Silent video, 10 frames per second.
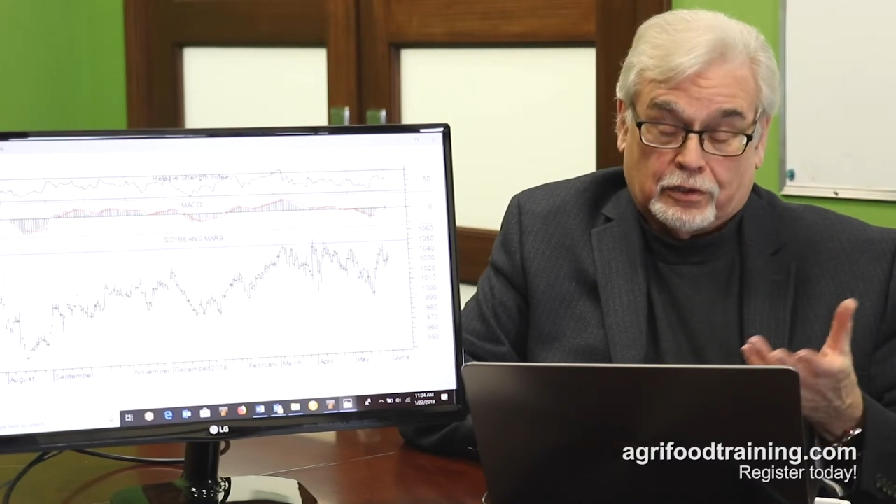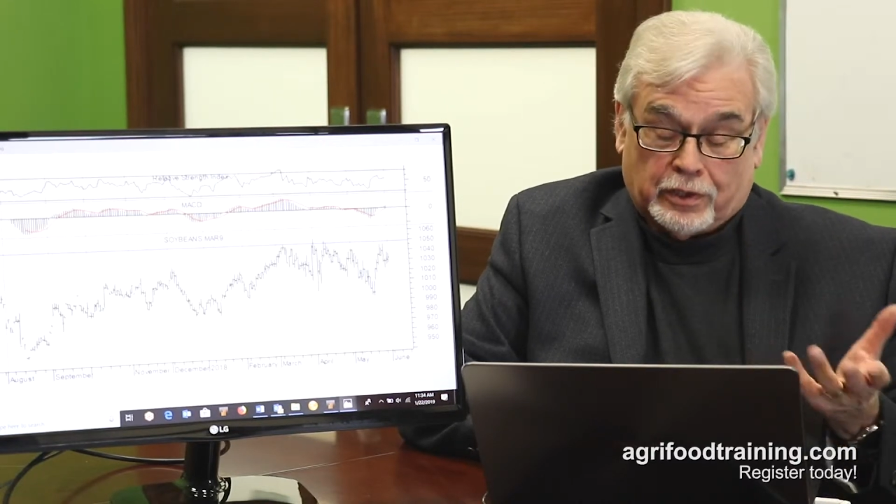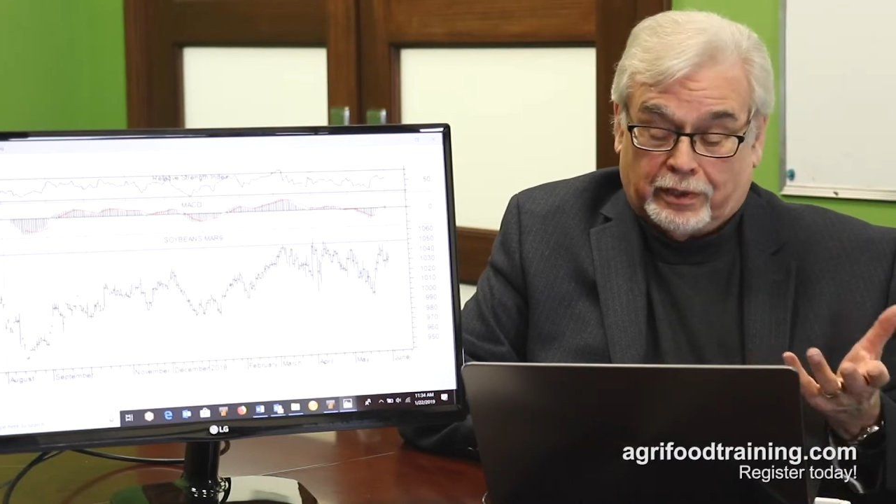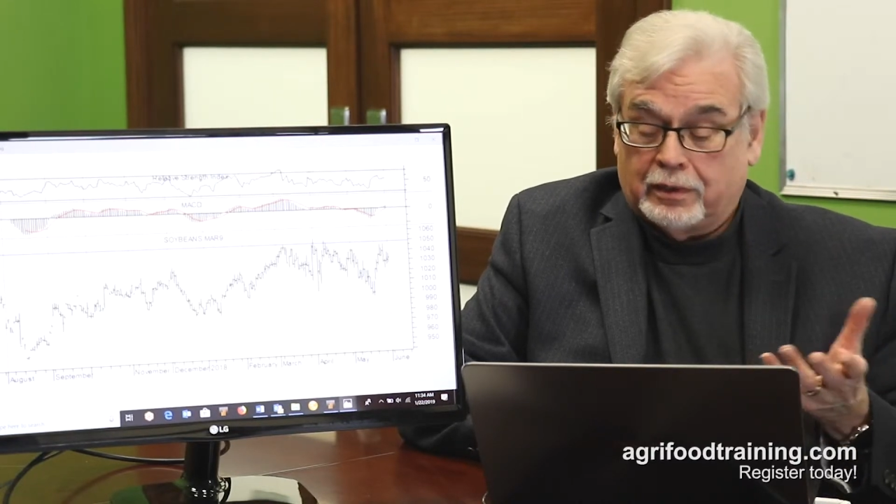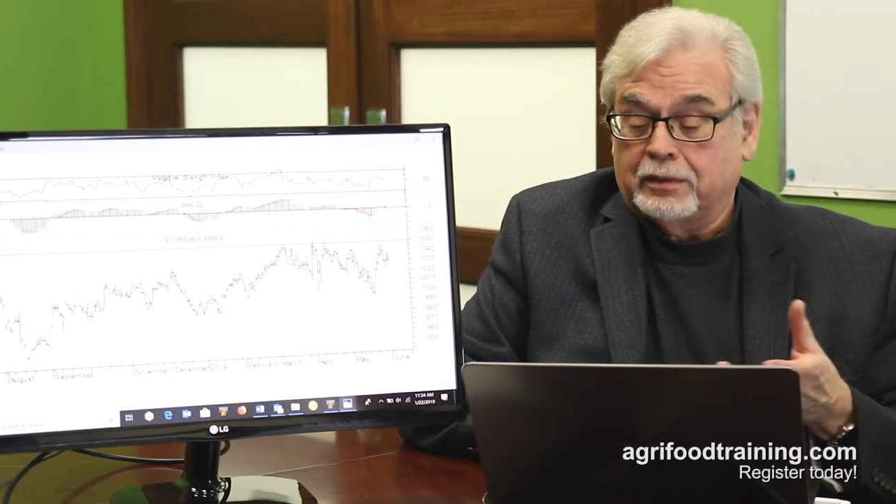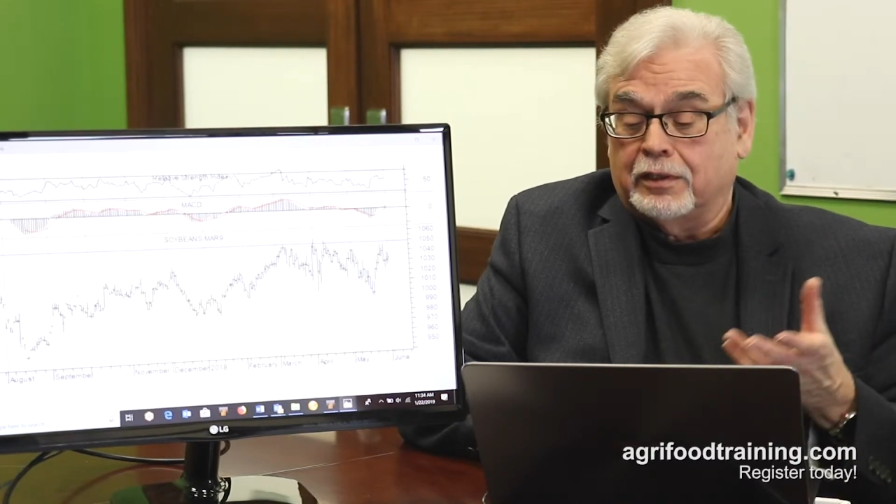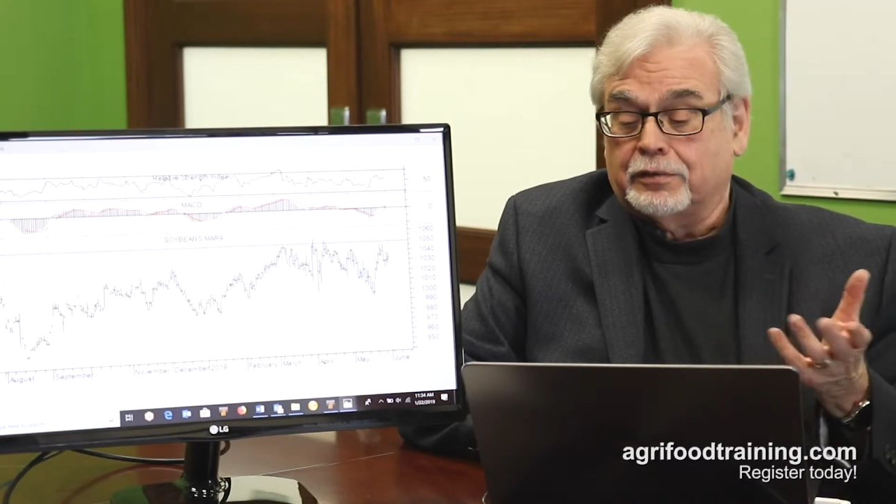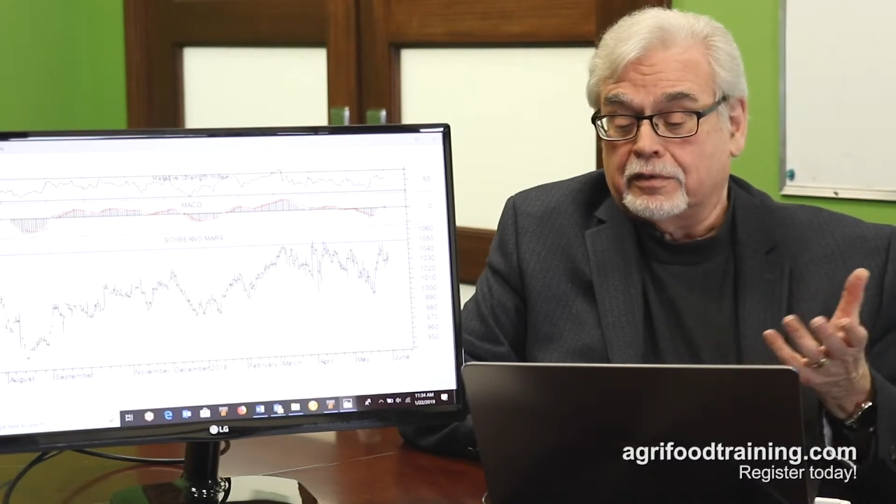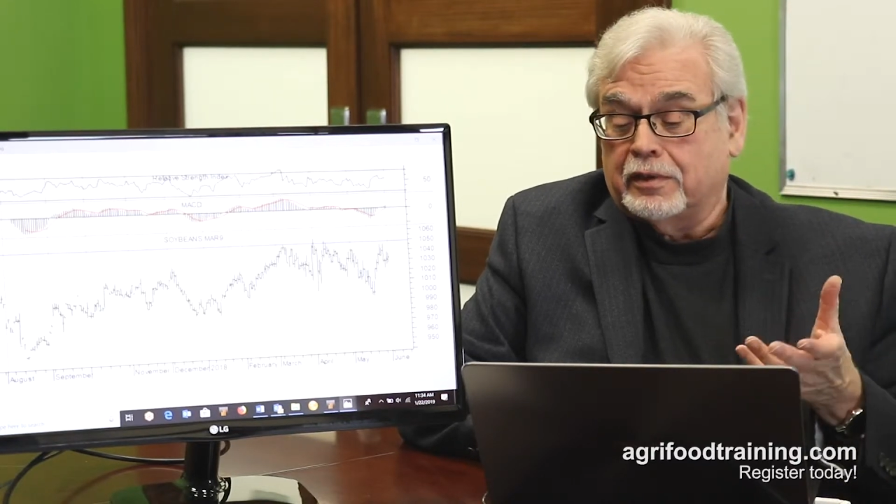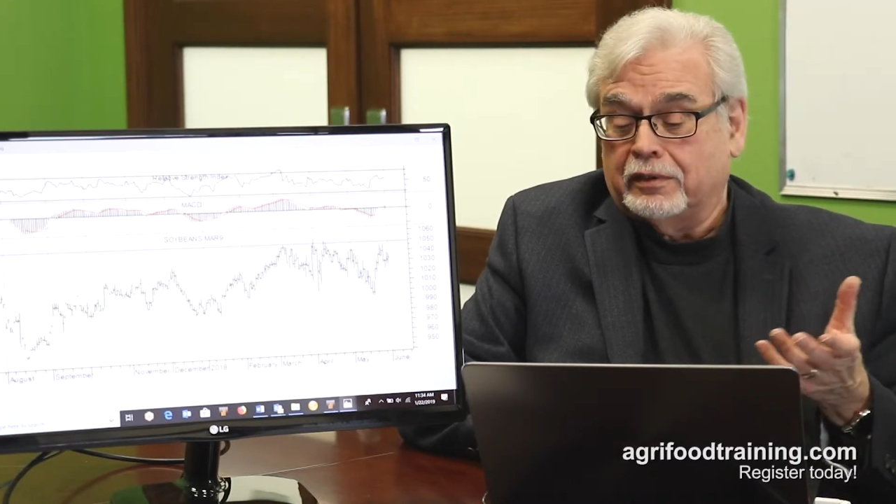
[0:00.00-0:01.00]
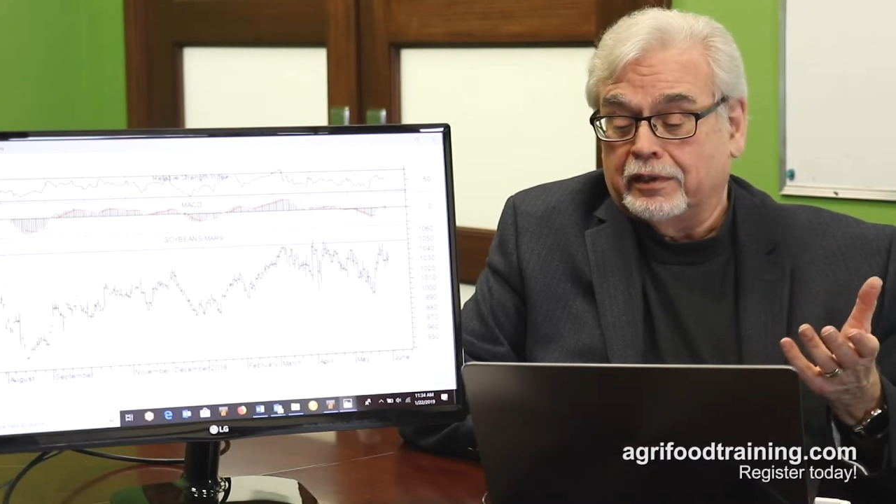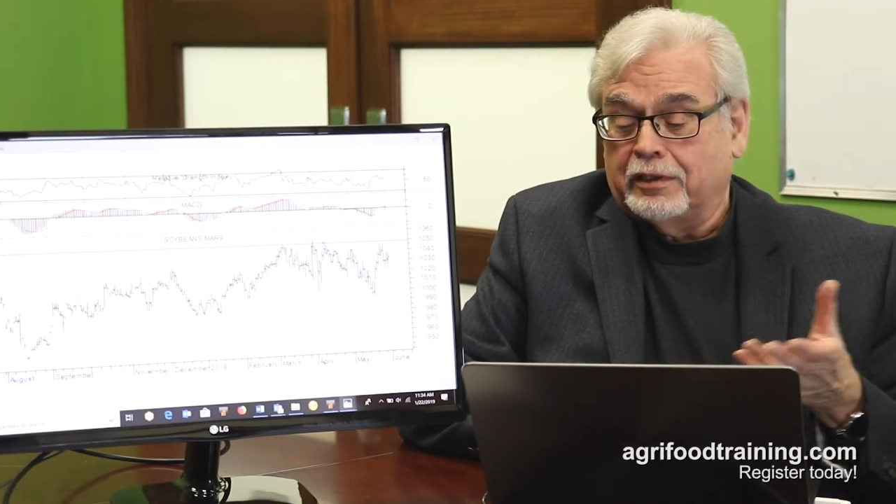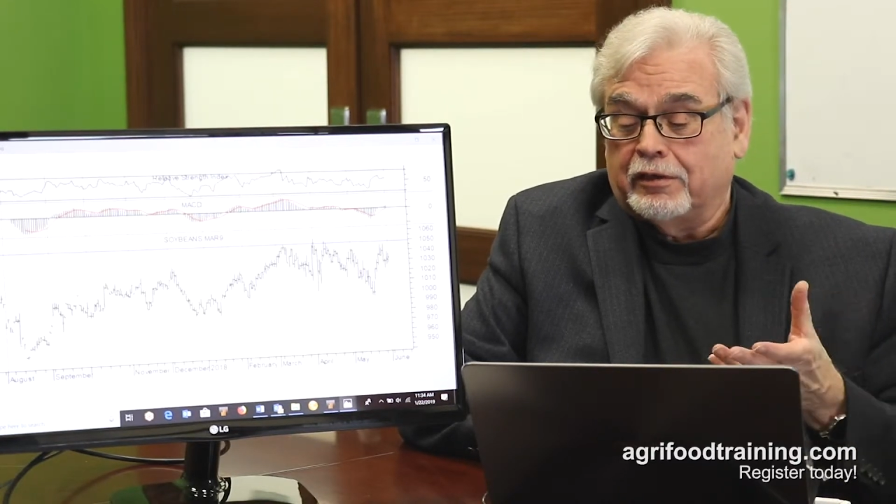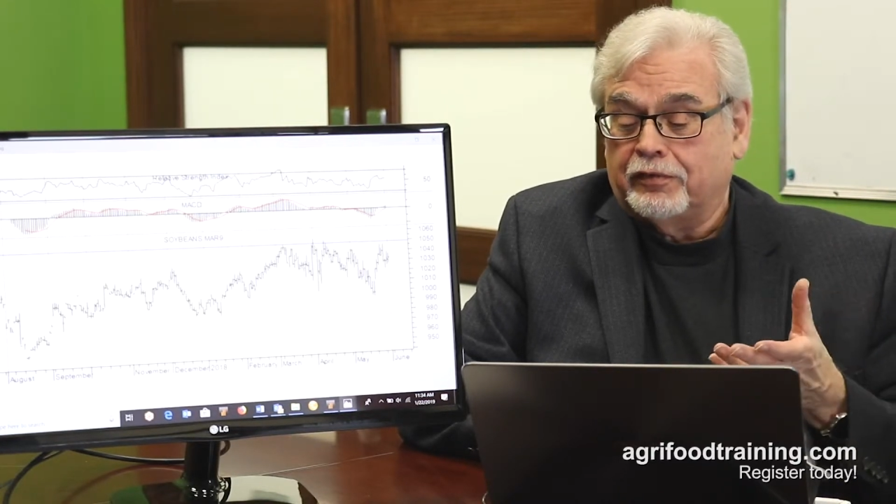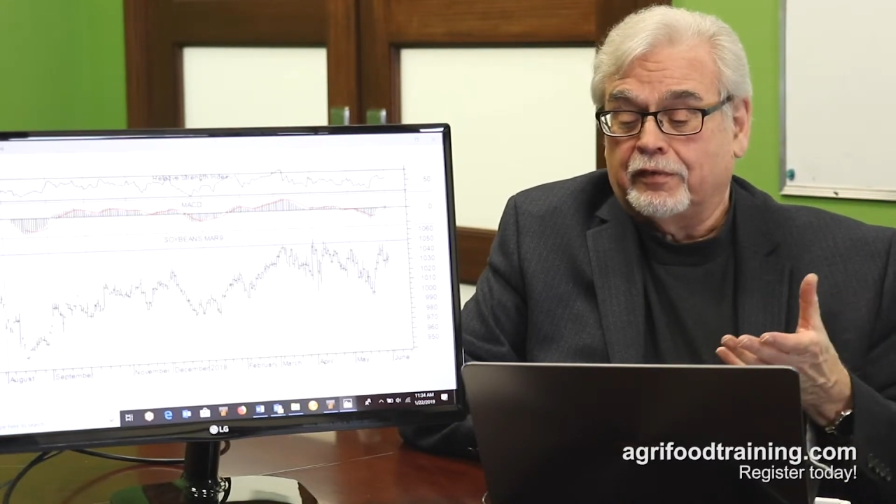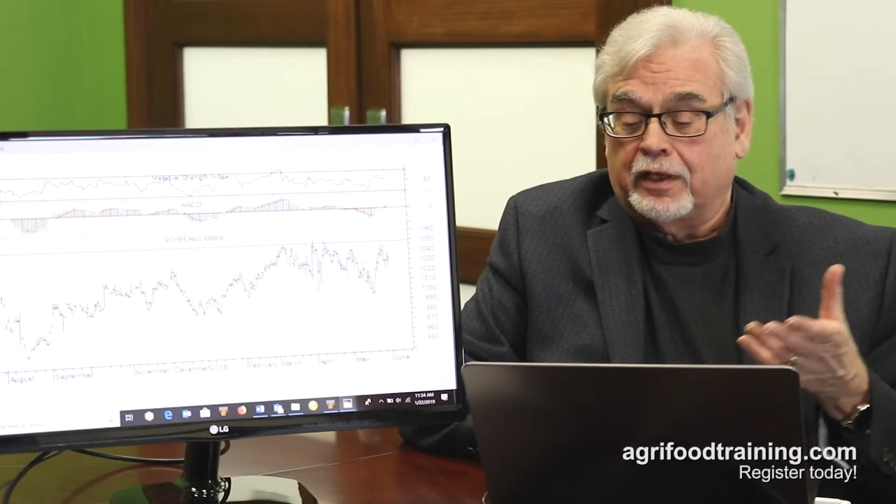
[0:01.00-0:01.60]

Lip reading: China, interestingly enough,